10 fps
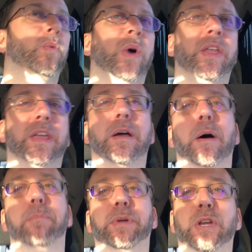where the
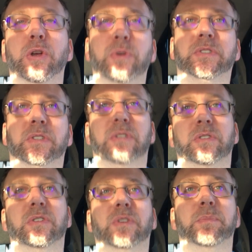abuse
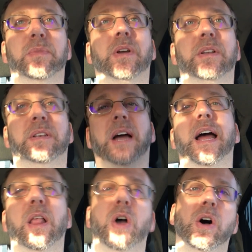
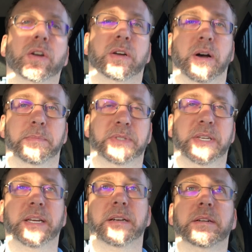dialogue
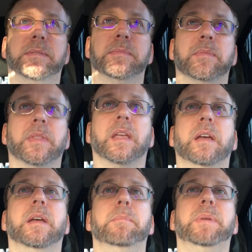comes in.
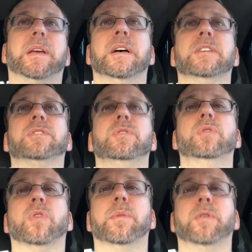Because
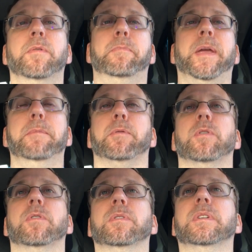normal
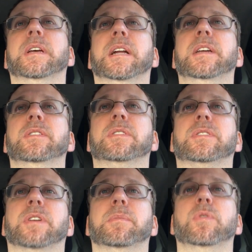people, and I use
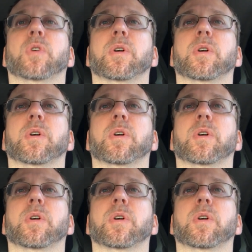this term